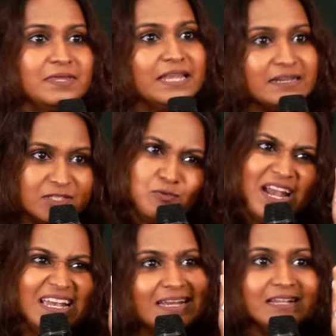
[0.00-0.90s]
There is
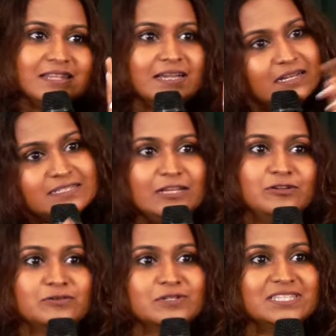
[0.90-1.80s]
one little thing I'll tell
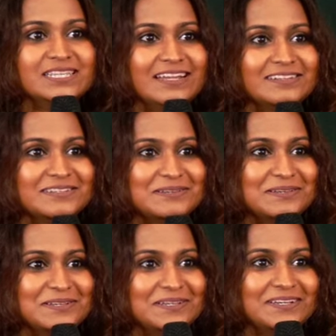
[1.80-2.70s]
you towards the end.
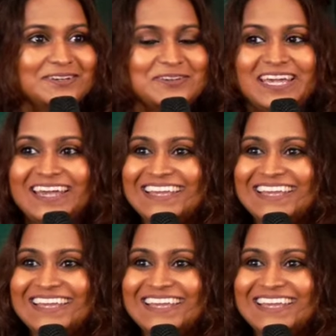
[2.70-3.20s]
Okay?